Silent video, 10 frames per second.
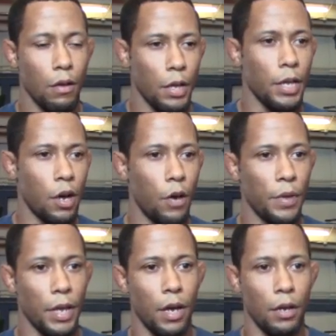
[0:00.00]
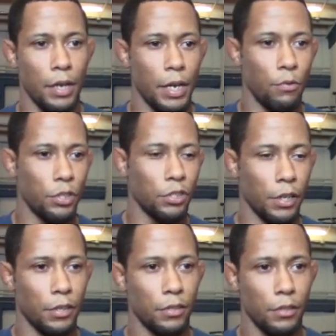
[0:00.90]
he called me out in the wish
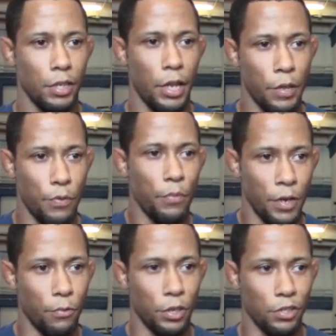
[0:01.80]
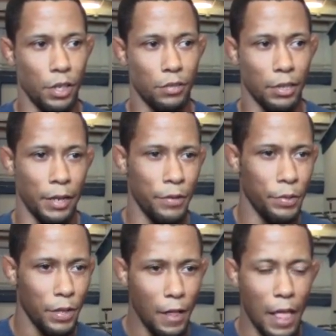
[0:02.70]
list. You know, he put me in the wish list. Like
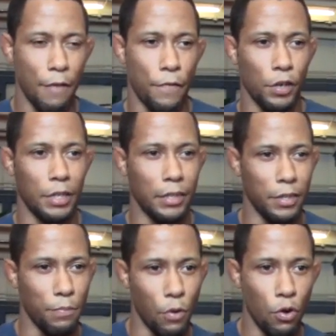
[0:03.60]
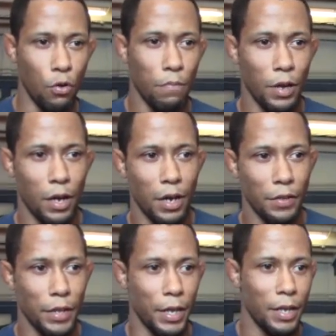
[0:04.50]
he, at first I see Pahumpa
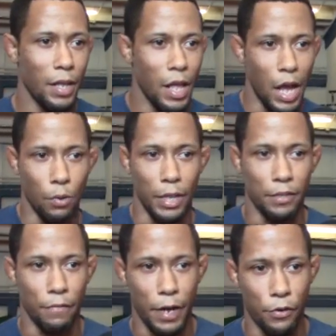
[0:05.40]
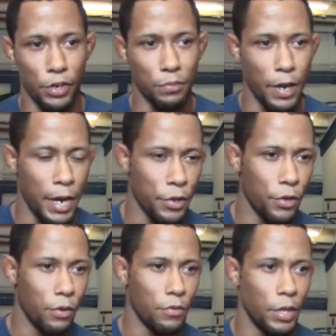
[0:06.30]
and then I would like to fight Chris
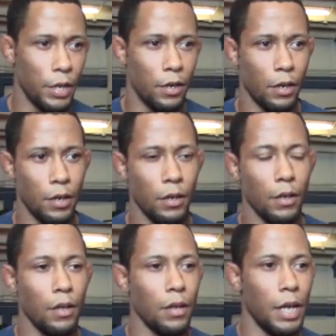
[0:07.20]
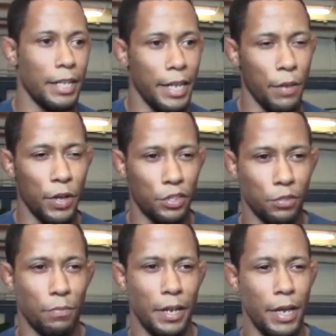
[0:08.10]
Manuel and then, uh, and then he
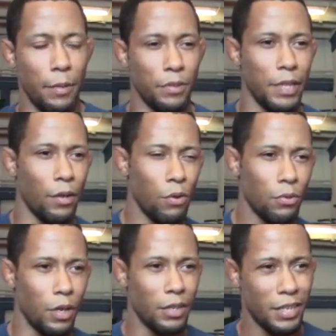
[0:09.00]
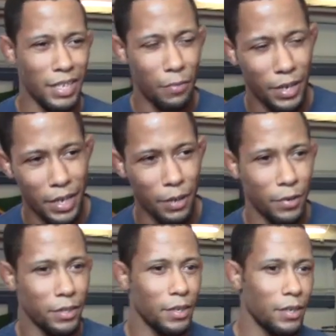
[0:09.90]
mentions my name. I was like, hold on, is that my name
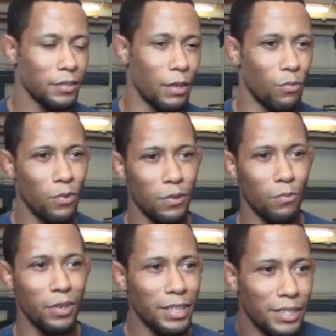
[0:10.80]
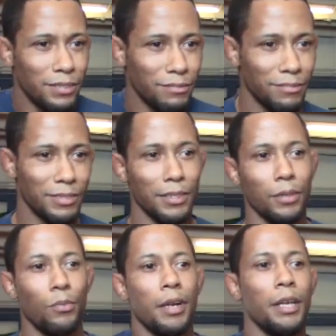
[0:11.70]
right there? It's like, what, why?
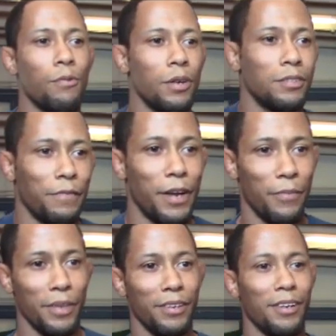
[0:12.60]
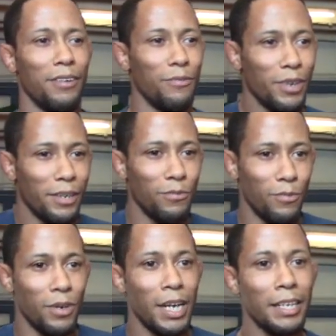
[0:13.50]
Why he wants to fight me, you know, why,
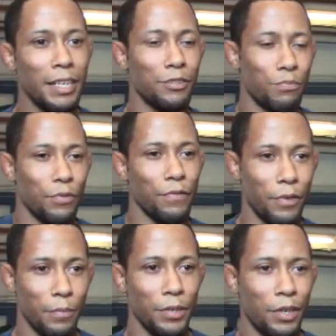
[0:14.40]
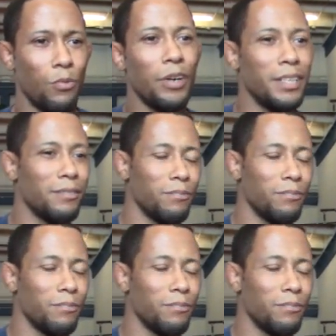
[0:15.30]
why I need to prove for him, you know, why,